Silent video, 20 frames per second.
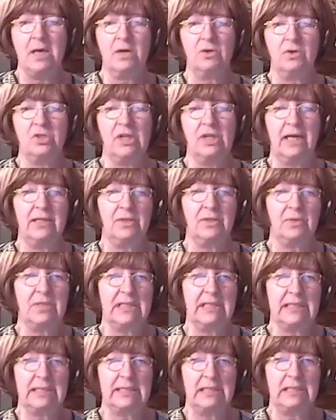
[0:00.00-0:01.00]
A child who
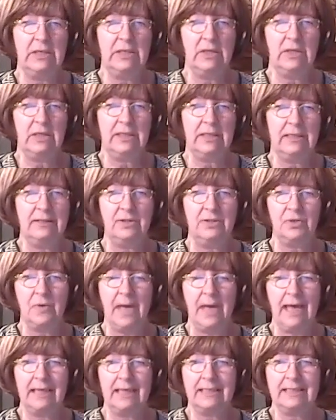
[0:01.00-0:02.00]
doesn't learn to
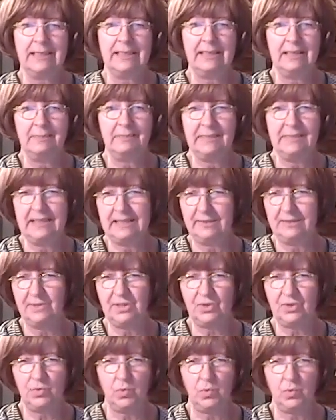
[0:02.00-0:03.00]
add in elementary
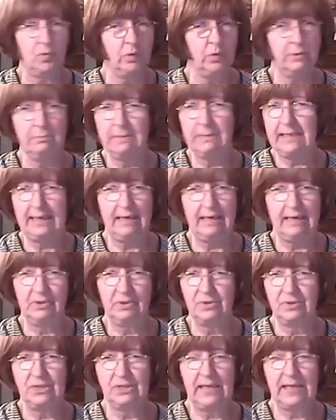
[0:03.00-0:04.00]
school won't be able
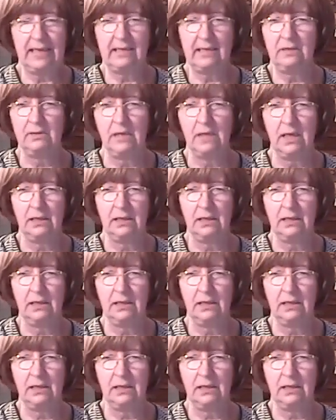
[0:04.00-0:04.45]
to tackle